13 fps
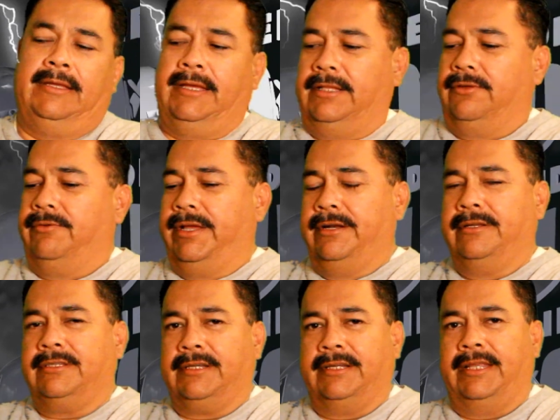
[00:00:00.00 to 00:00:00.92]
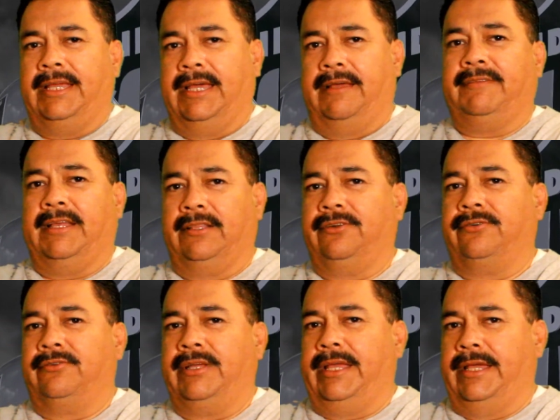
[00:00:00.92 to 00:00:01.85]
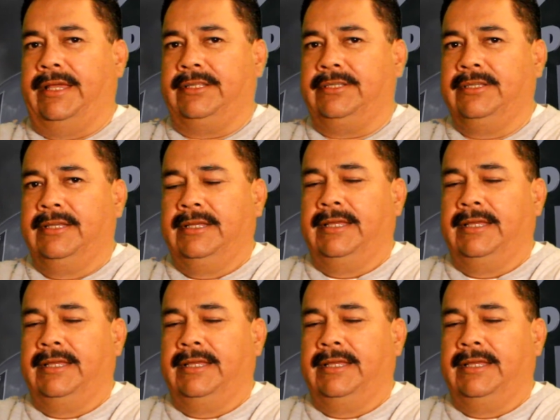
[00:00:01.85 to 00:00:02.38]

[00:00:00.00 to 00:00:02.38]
And the Raiders are going to have that little edge.